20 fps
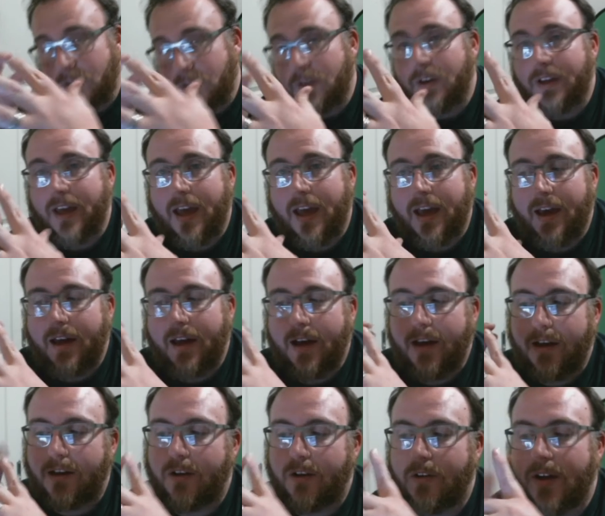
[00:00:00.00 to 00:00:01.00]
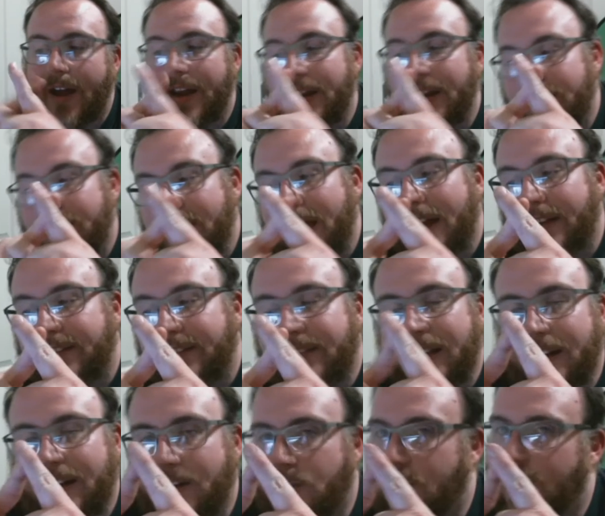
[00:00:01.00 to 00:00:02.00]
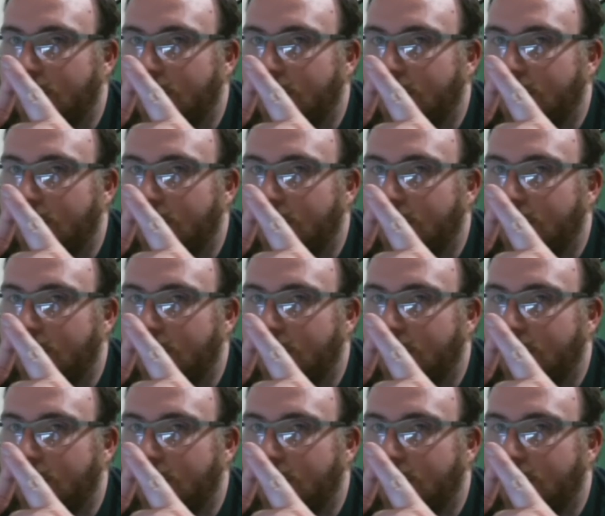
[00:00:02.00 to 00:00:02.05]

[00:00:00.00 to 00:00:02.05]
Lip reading: could get a creative text, like a short